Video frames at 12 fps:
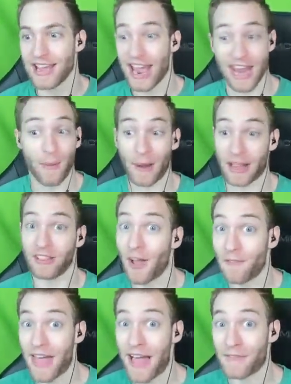And everybody
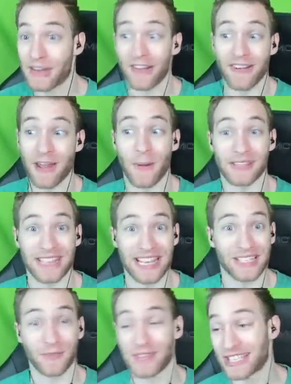loved that video, and everybody's
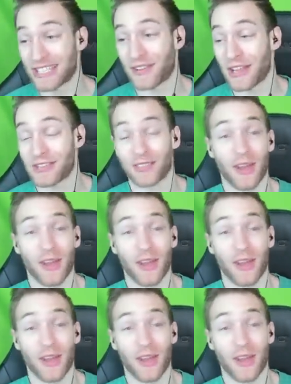asking for this video.